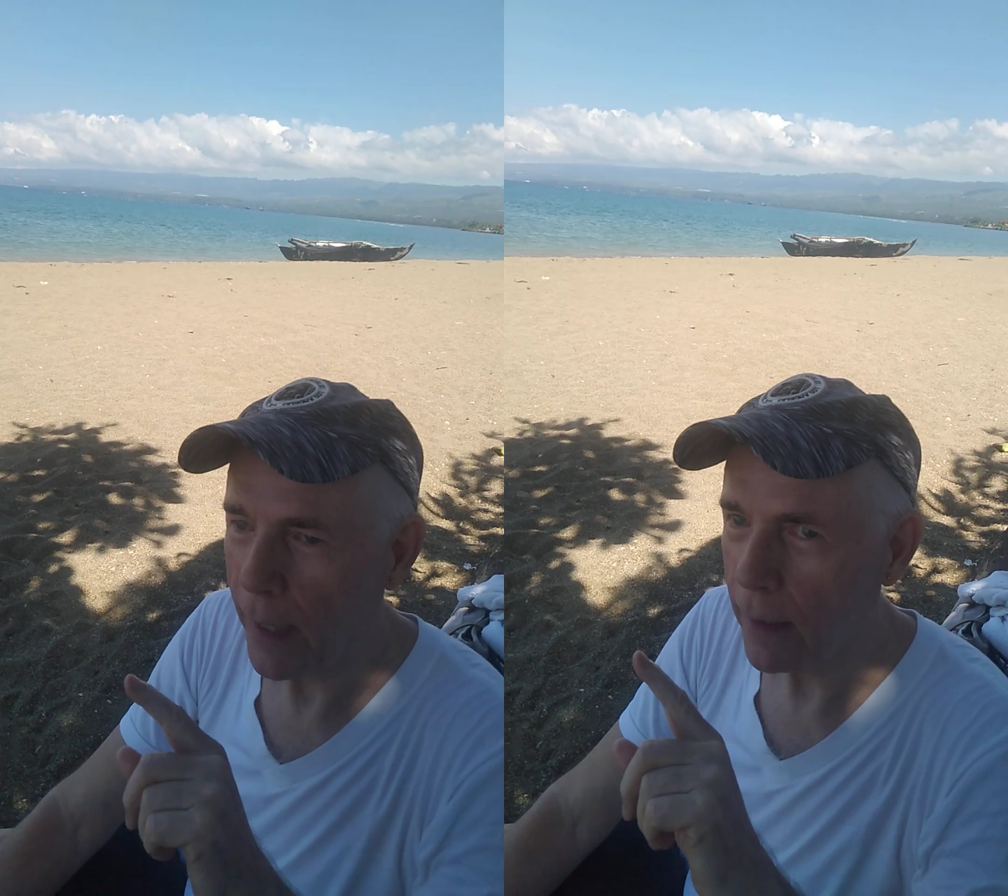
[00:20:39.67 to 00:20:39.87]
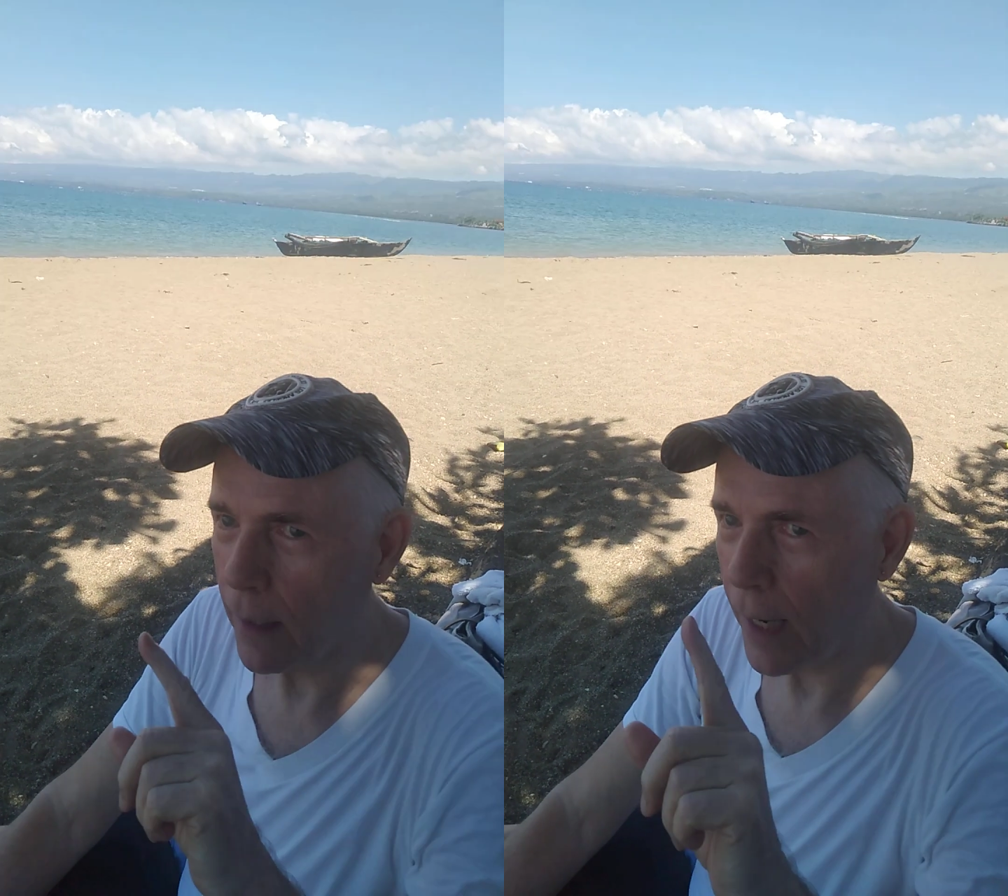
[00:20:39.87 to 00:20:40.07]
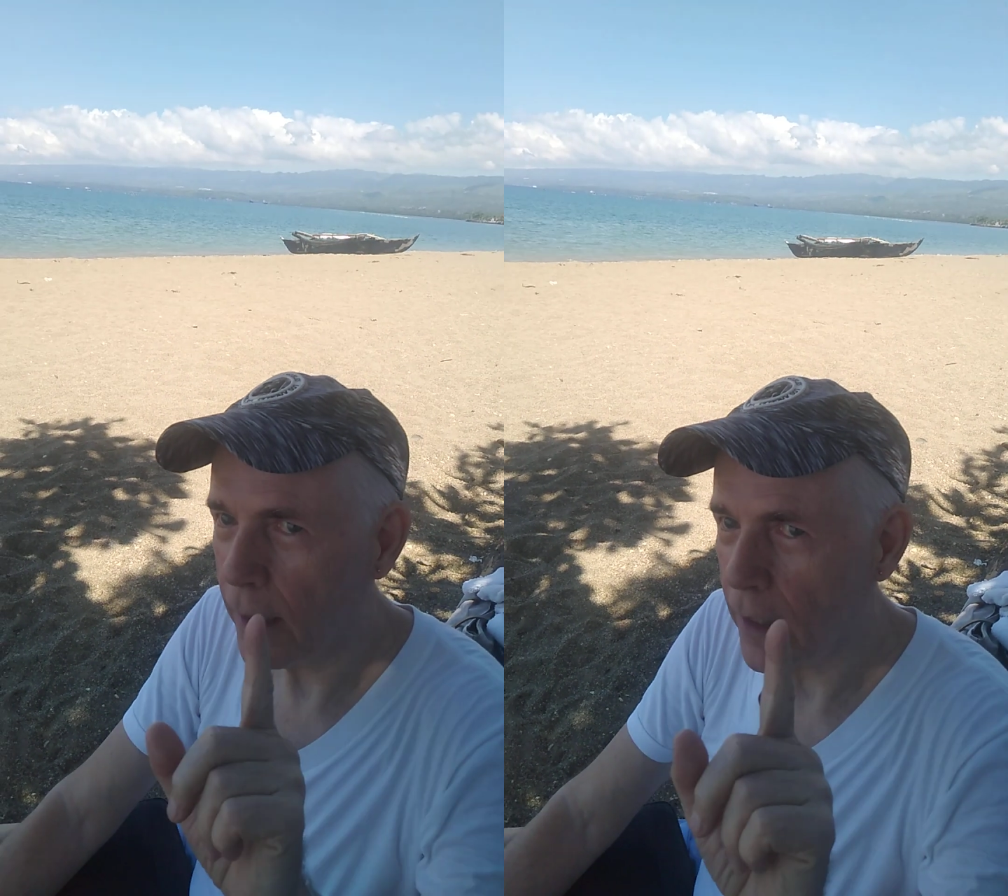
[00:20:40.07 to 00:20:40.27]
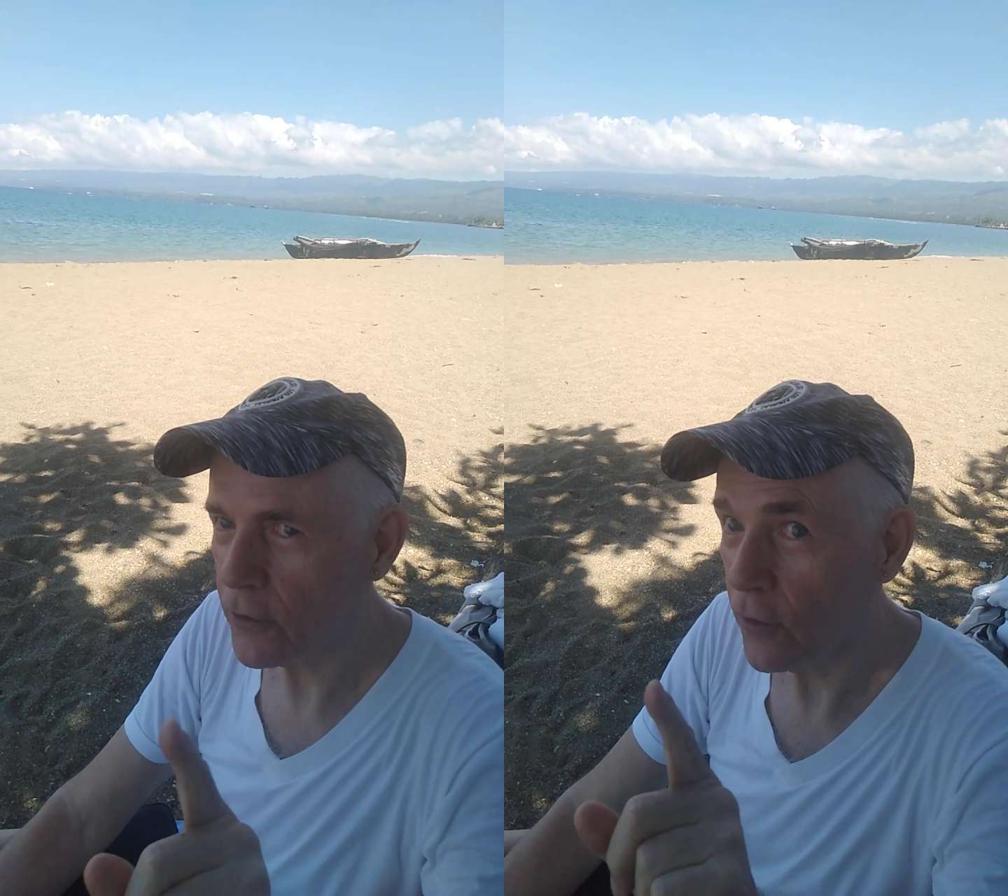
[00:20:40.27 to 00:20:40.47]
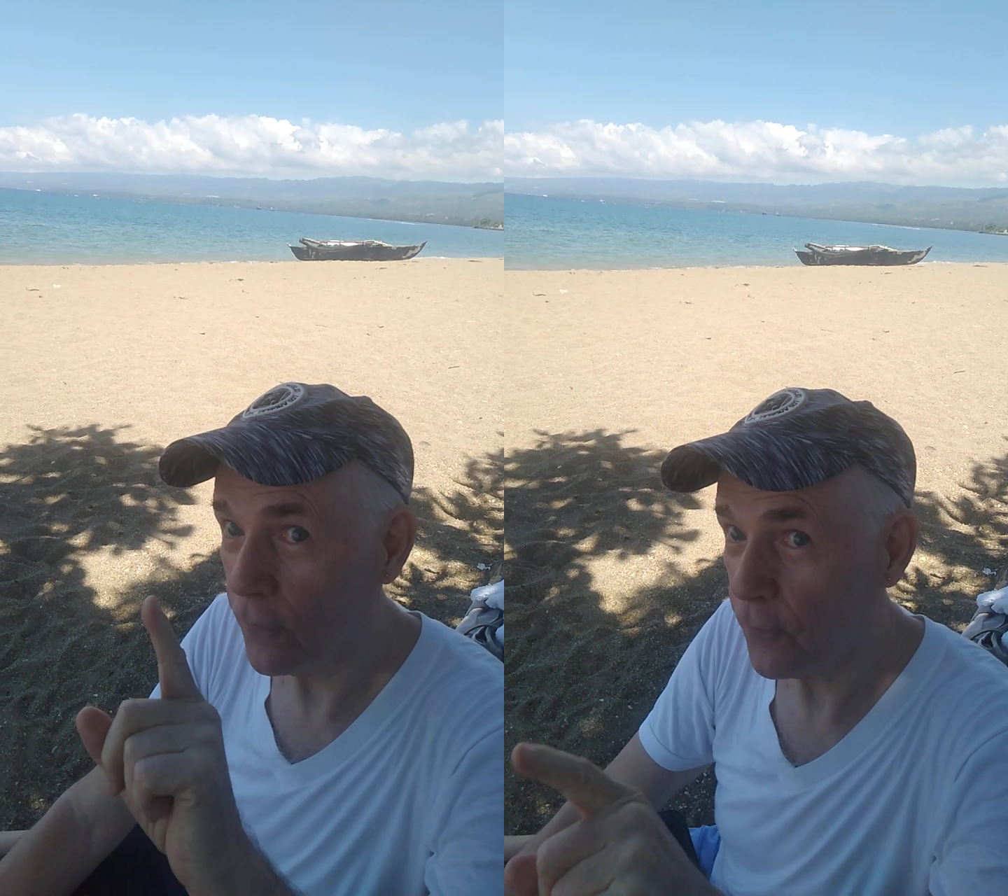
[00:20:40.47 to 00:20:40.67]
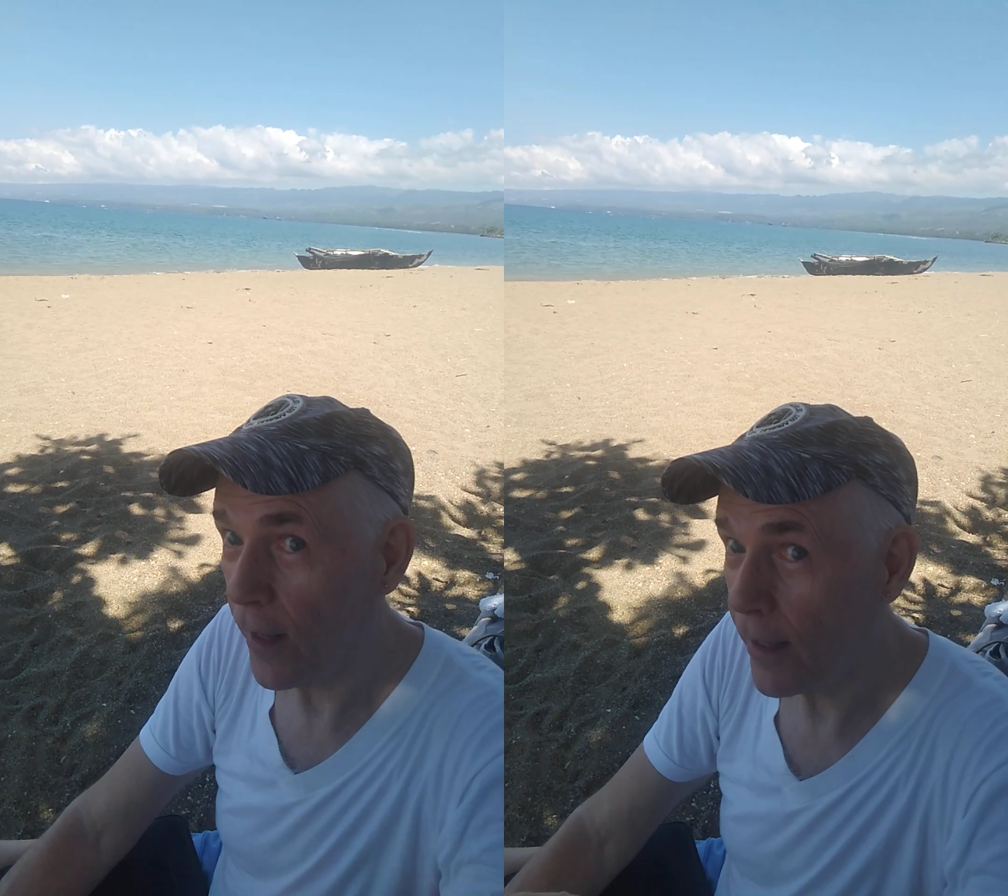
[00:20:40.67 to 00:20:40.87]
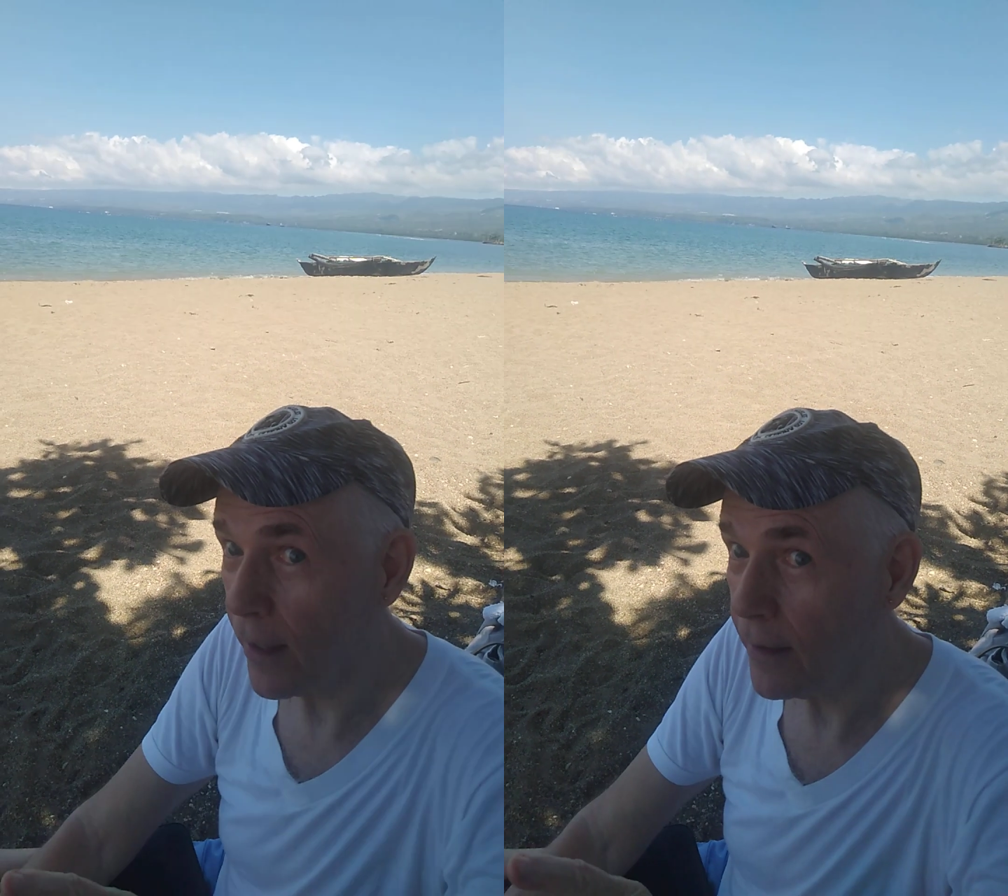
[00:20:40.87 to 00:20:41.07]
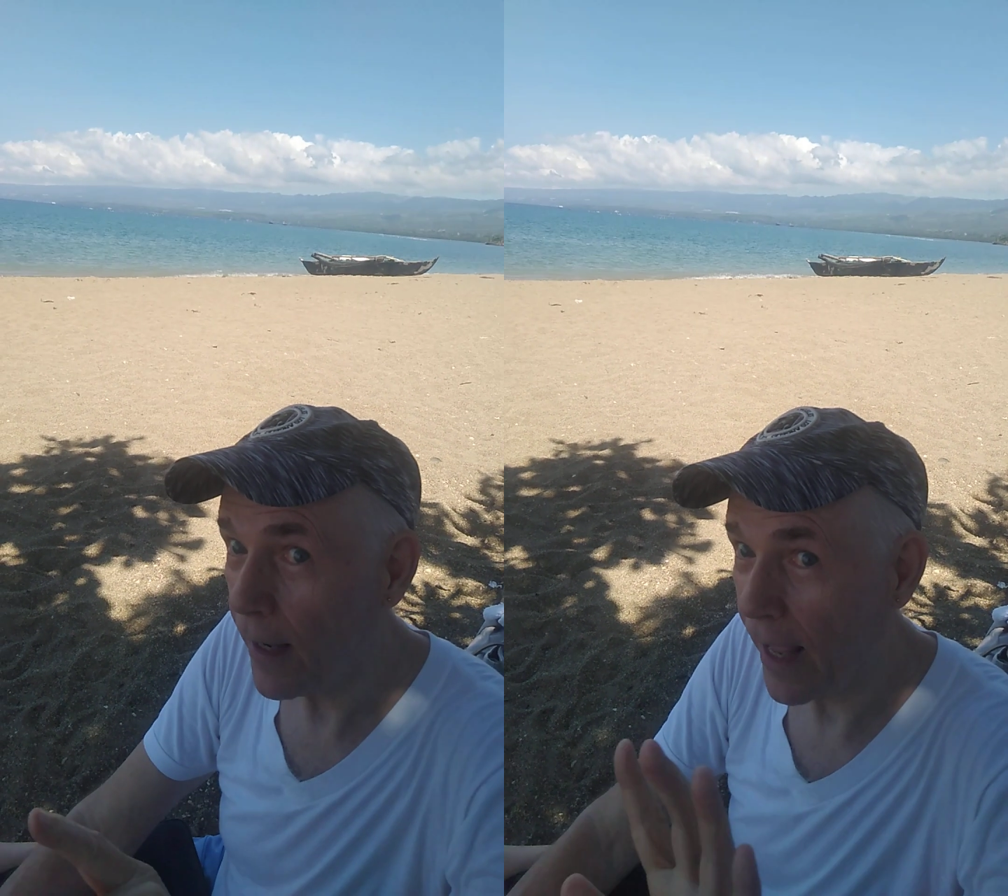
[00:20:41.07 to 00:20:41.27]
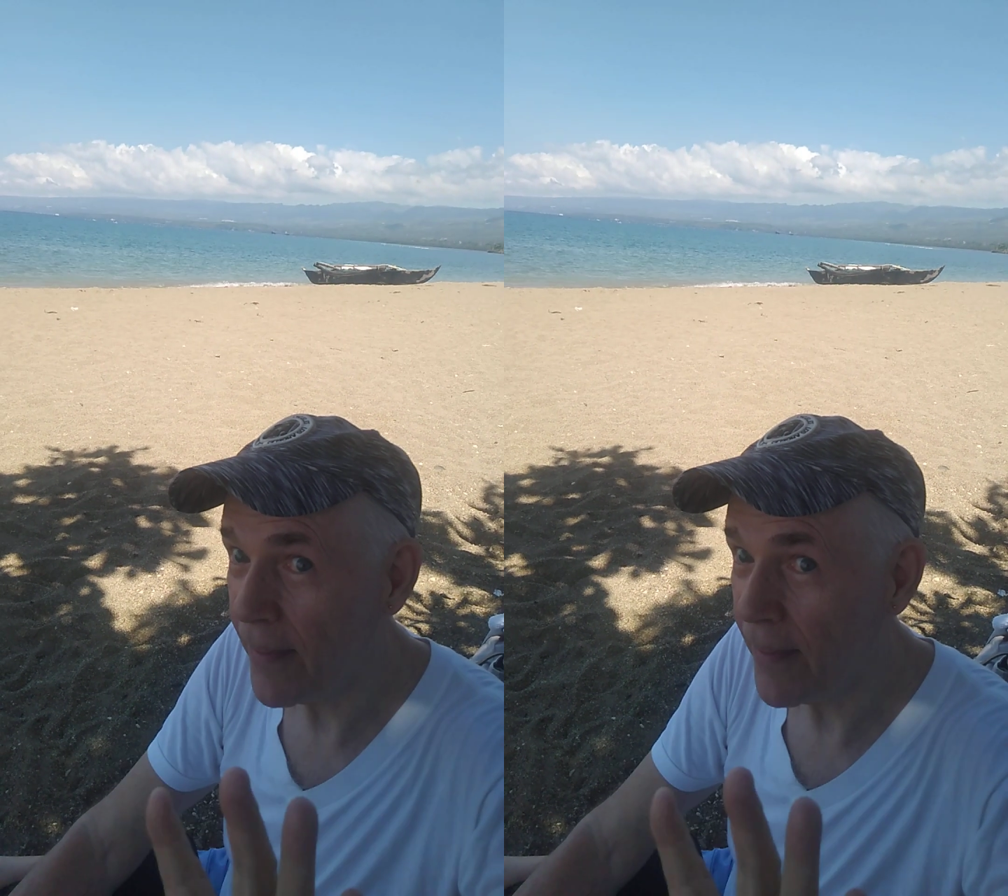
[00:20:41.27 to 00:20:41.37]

I, I got to the flood